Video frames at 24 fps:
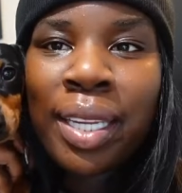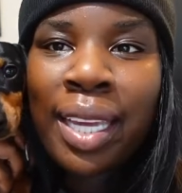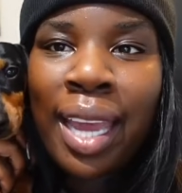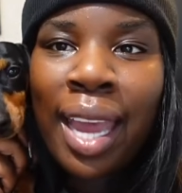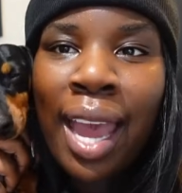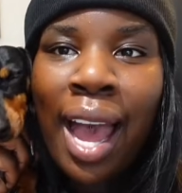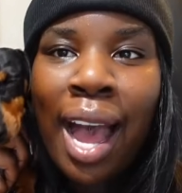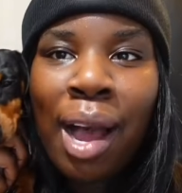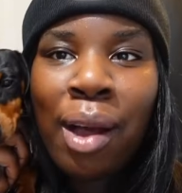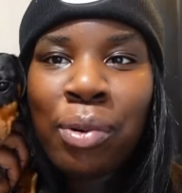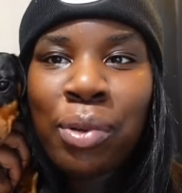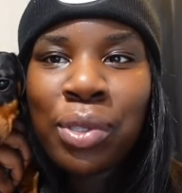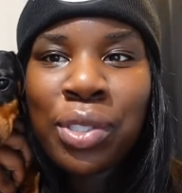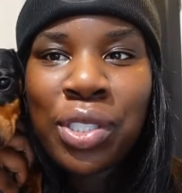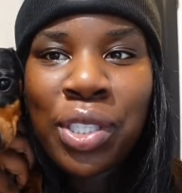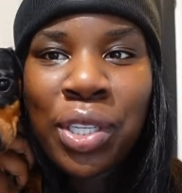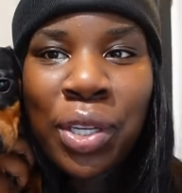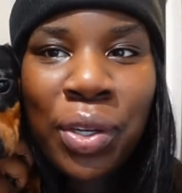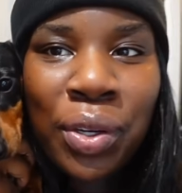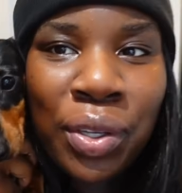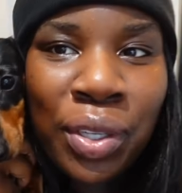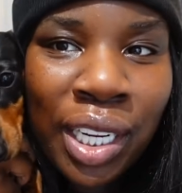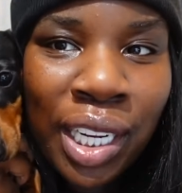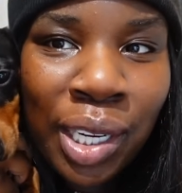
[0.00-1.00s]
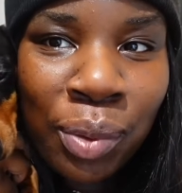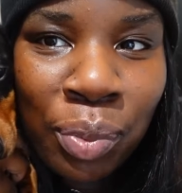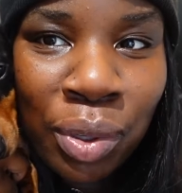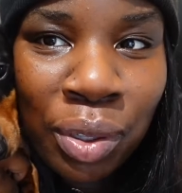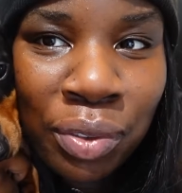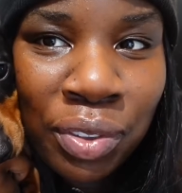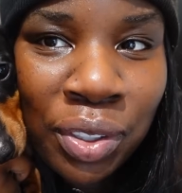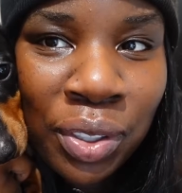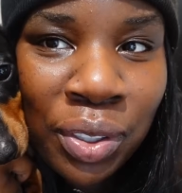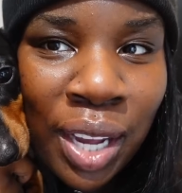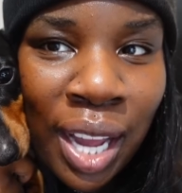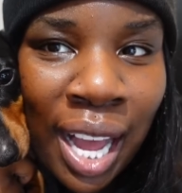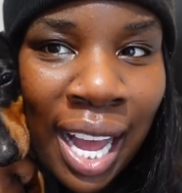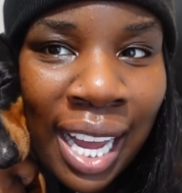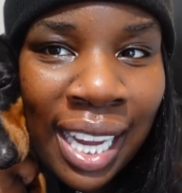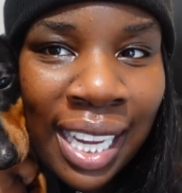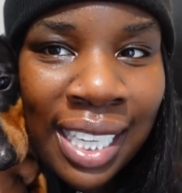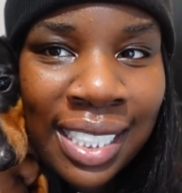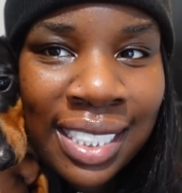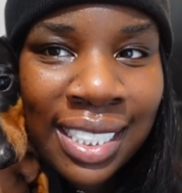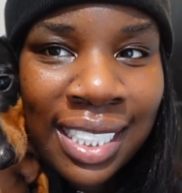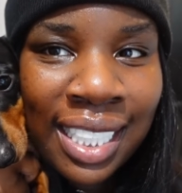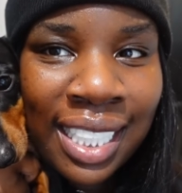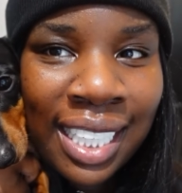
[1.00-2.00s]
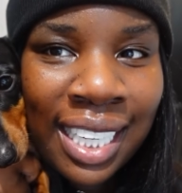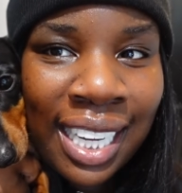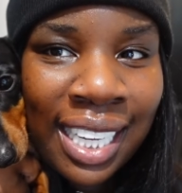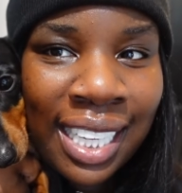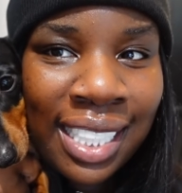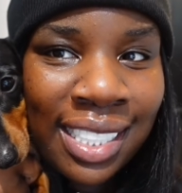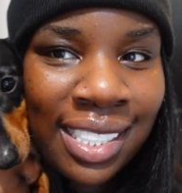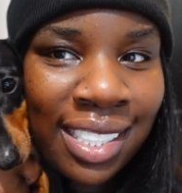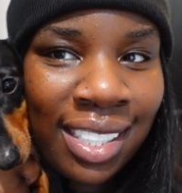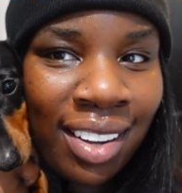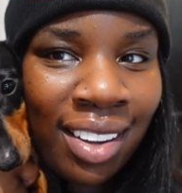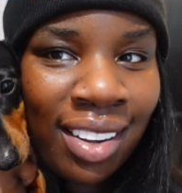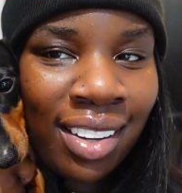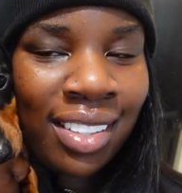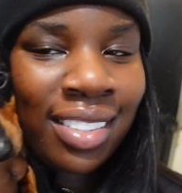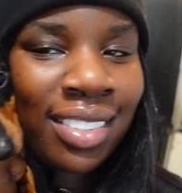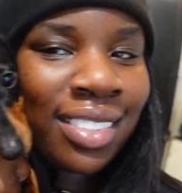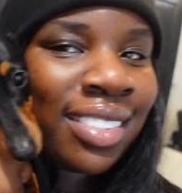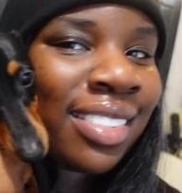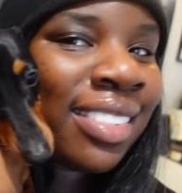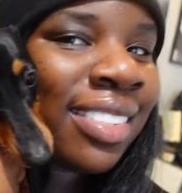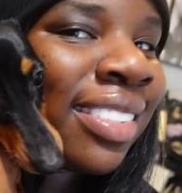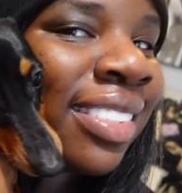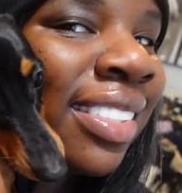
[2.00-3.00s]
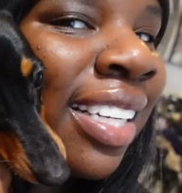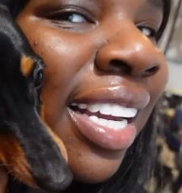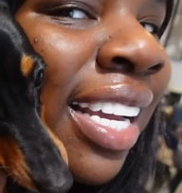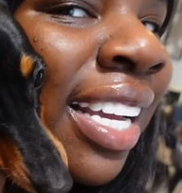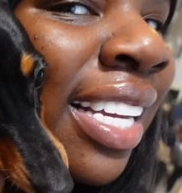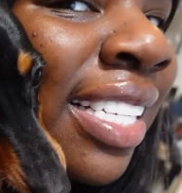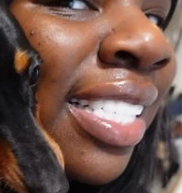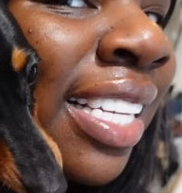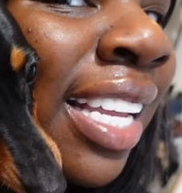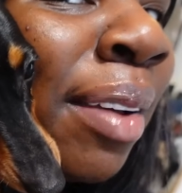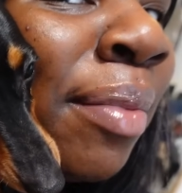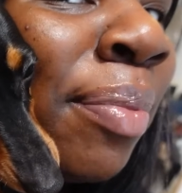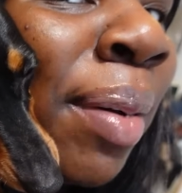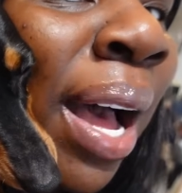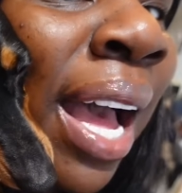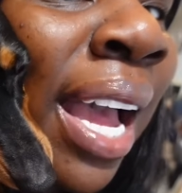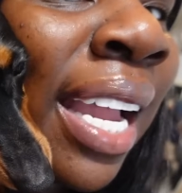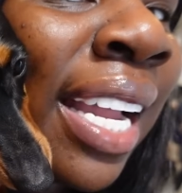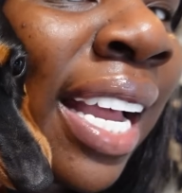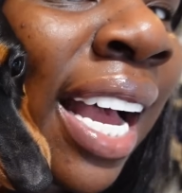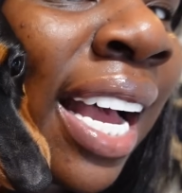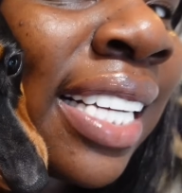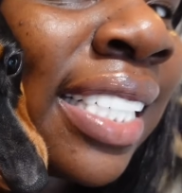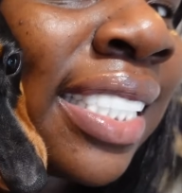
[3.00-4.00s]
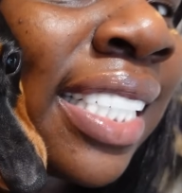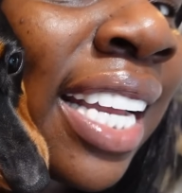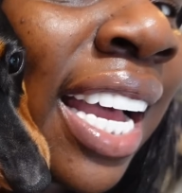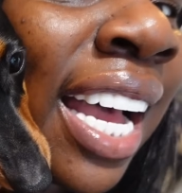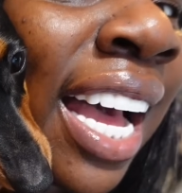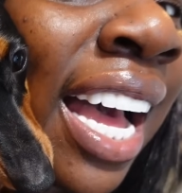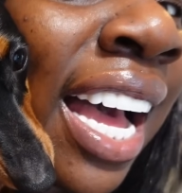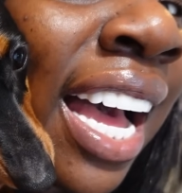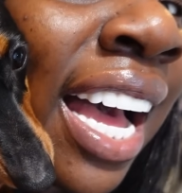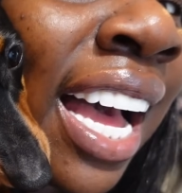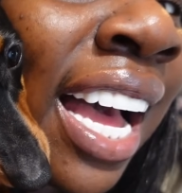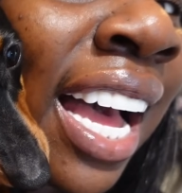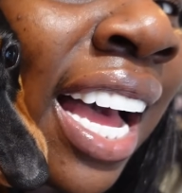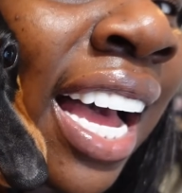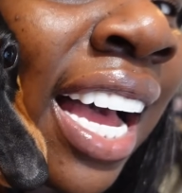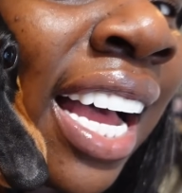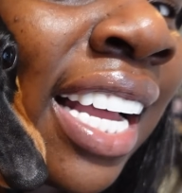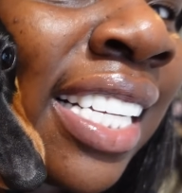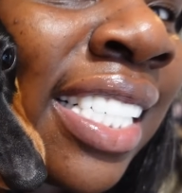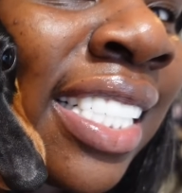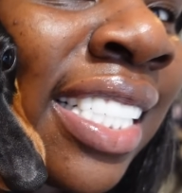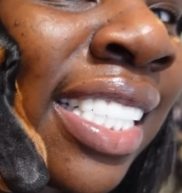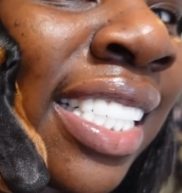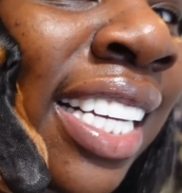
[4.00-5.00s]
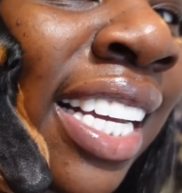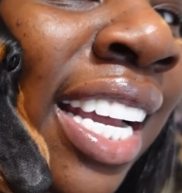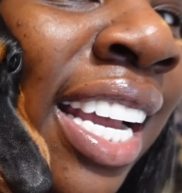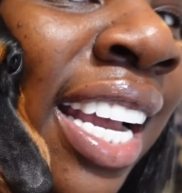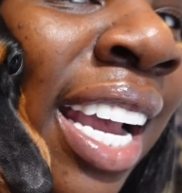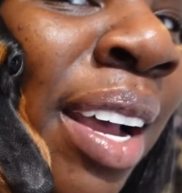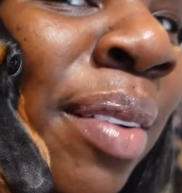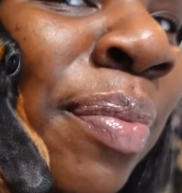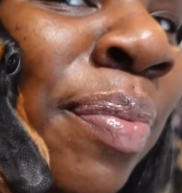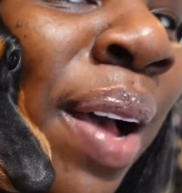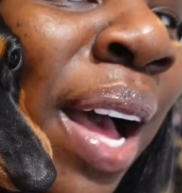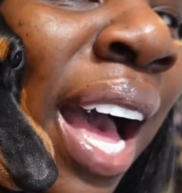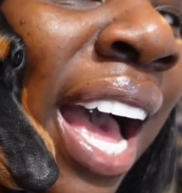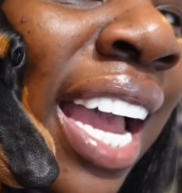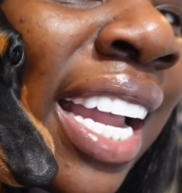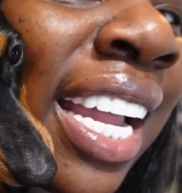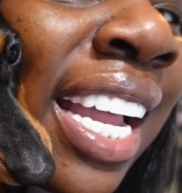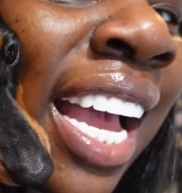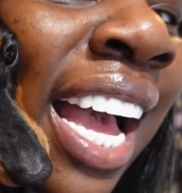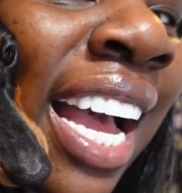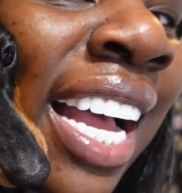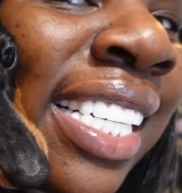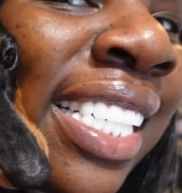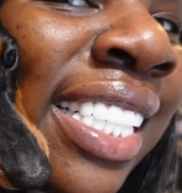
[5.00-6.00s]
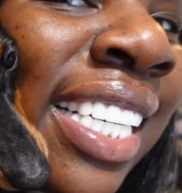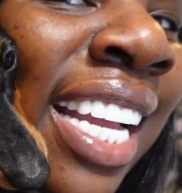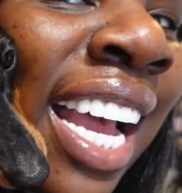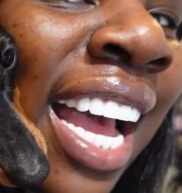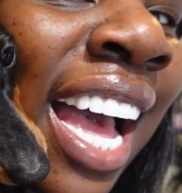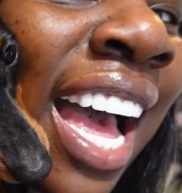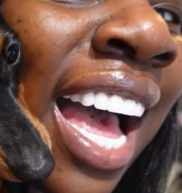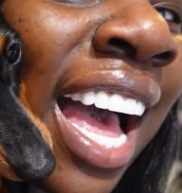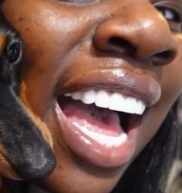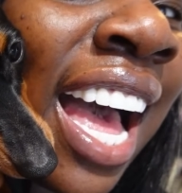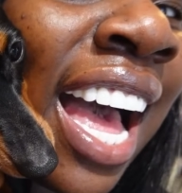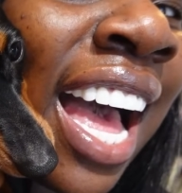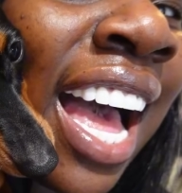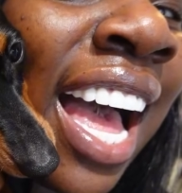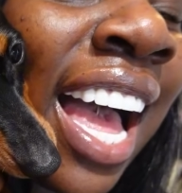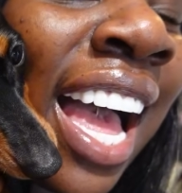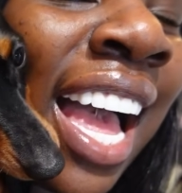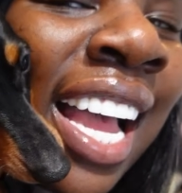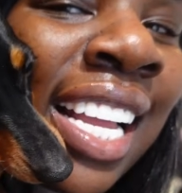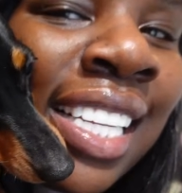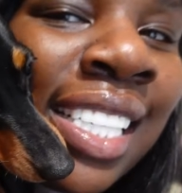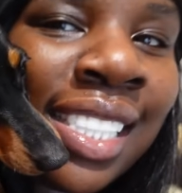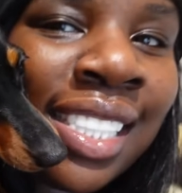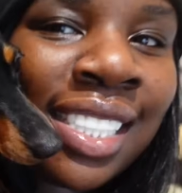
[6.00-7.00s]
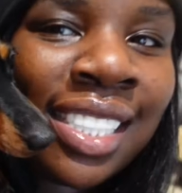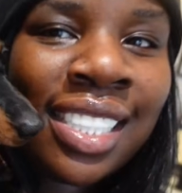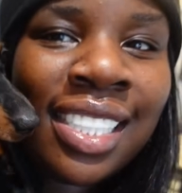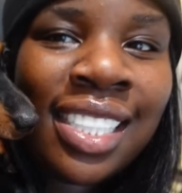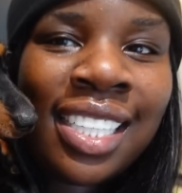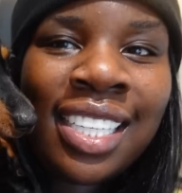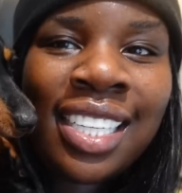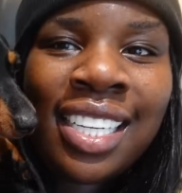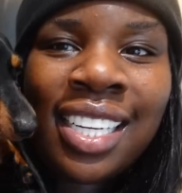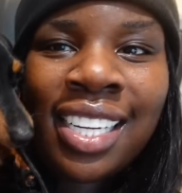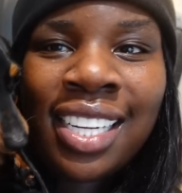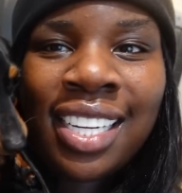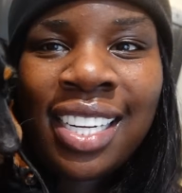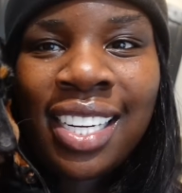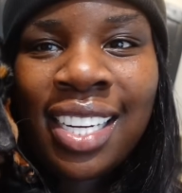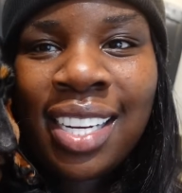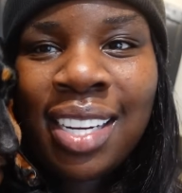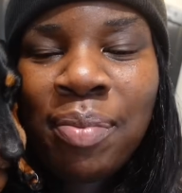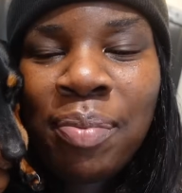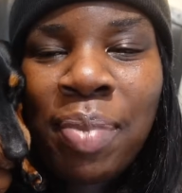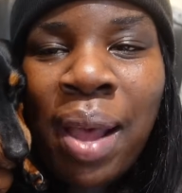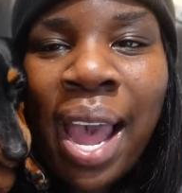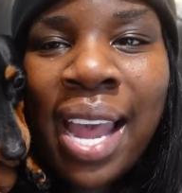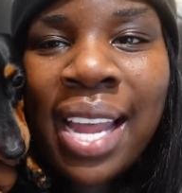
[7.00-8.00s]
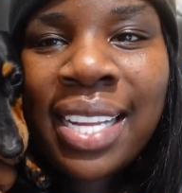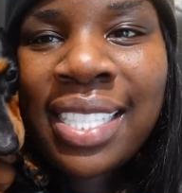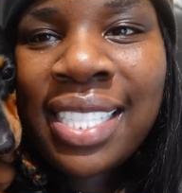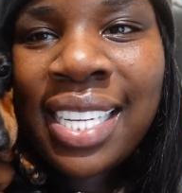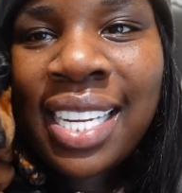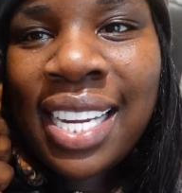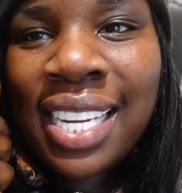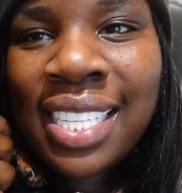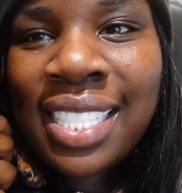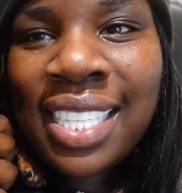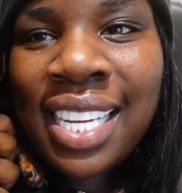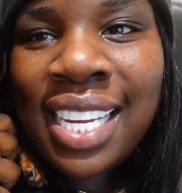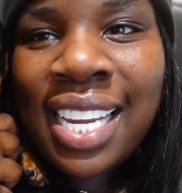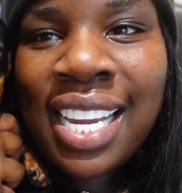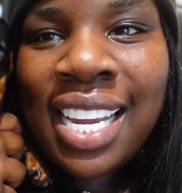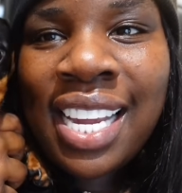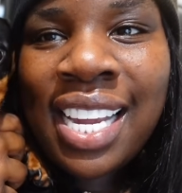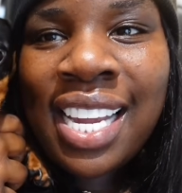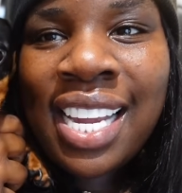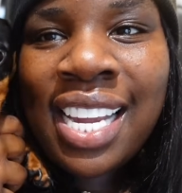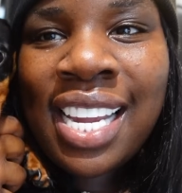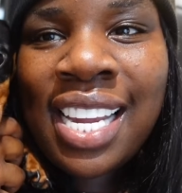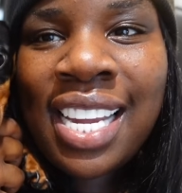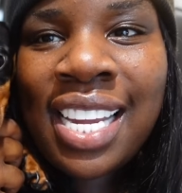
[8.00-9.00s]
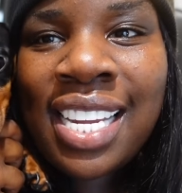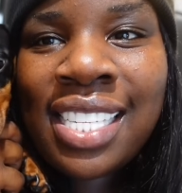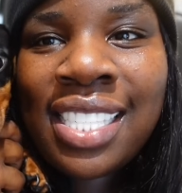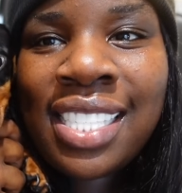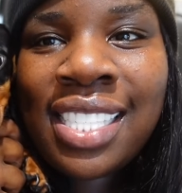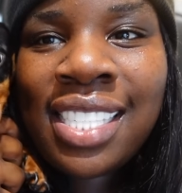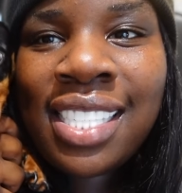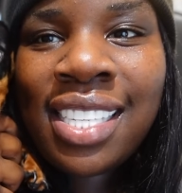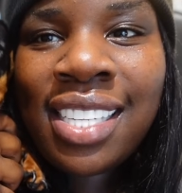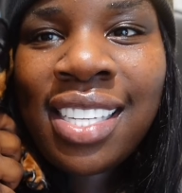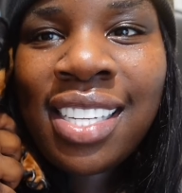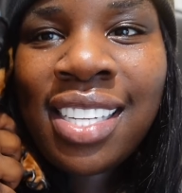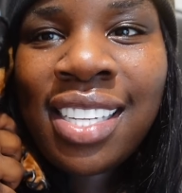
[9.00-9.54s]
yeah, I will tune in with you guys later. Say bye, Cash Cash. Bye, Cash Cash. Bye, TTs.